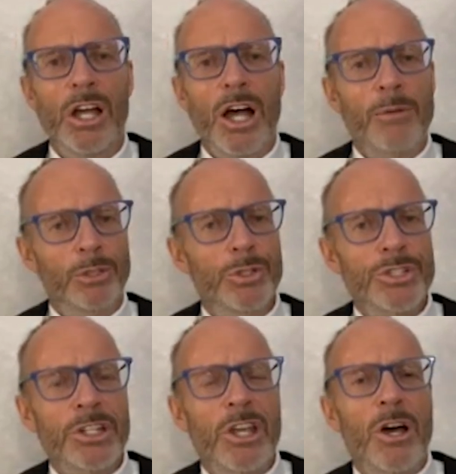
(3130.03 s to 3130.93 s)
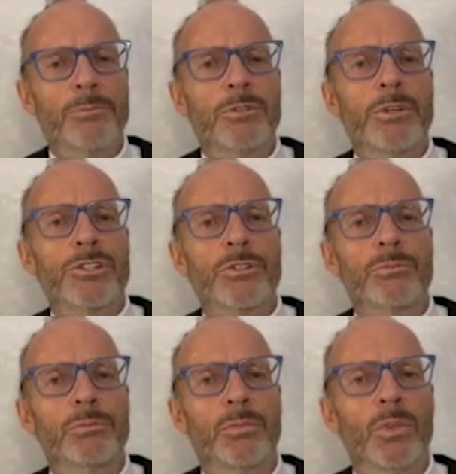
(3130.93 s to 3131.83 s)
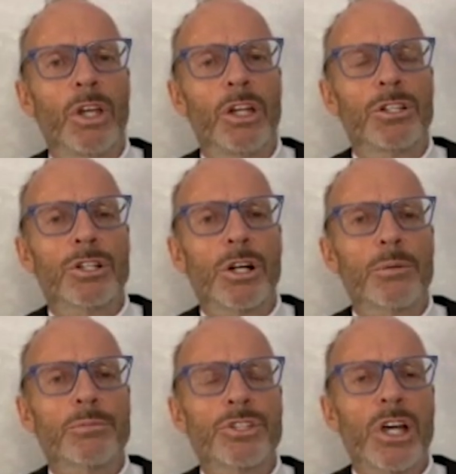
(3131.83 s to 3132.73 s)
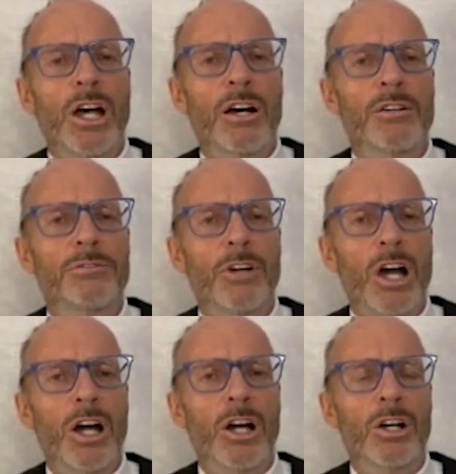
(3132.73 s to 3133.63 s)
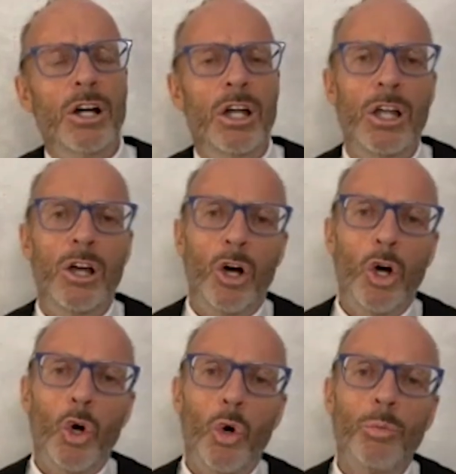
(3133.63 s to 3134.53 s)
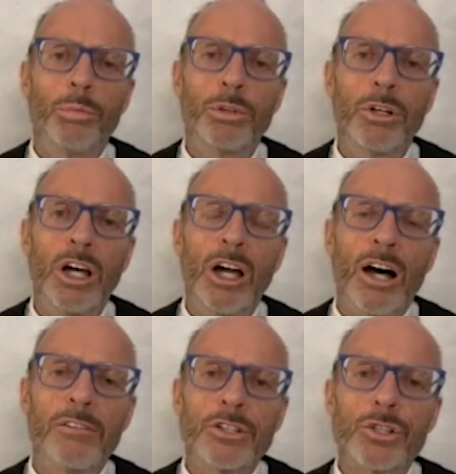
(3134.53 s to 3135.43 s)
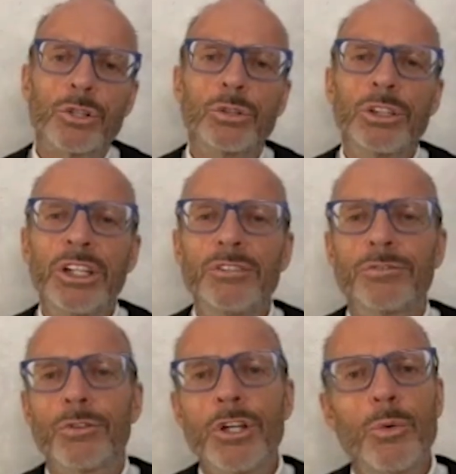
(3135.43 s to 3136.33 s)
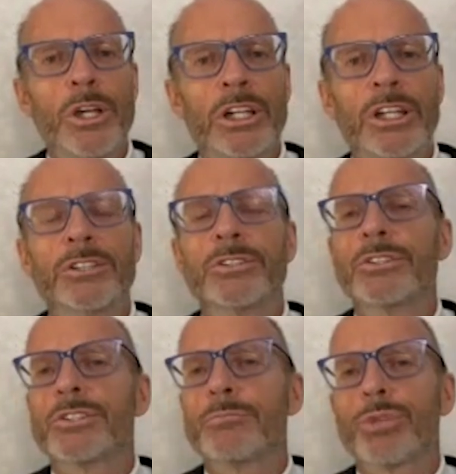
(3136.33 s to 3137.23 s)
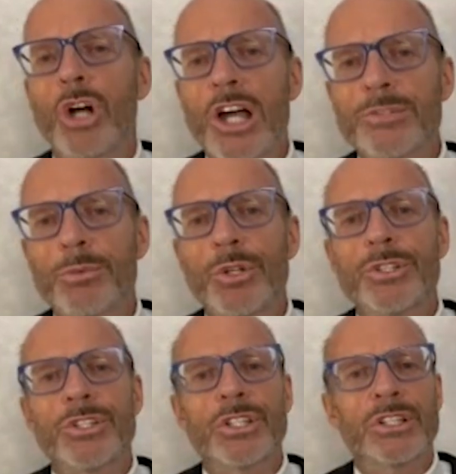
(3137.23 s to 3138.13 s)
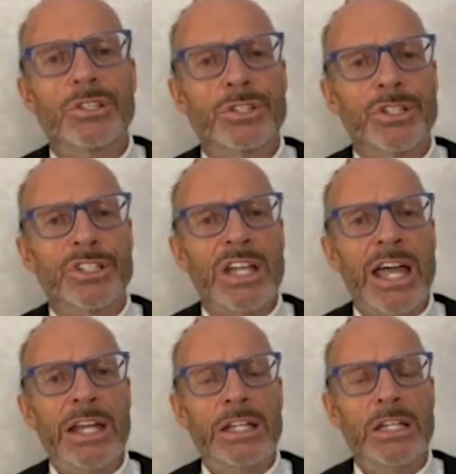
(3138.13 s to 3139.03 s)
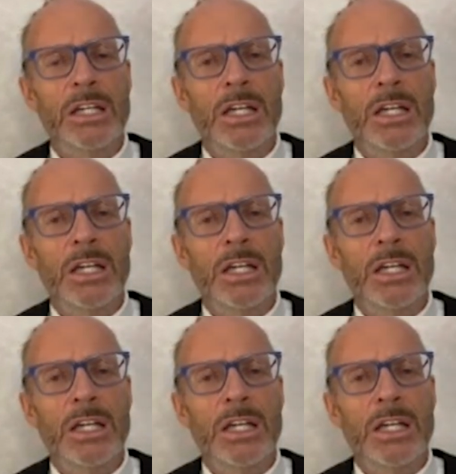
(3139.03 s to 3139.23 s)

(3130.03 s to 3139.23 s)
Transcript: I'm losing the optimism in terms of our hope of a truly freewheeling, prosperous society.